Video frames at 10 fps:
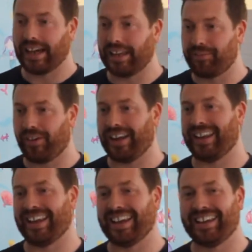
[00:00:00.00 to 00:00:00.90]
And then
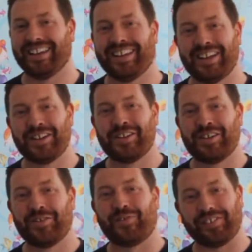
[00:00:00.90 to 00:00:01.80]
finally,
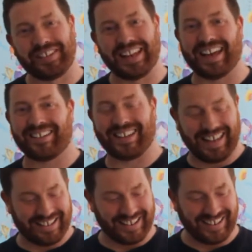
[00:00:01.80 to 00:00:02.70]
50 days
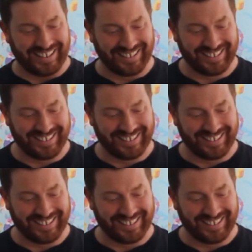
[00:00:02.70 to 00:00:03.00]
later,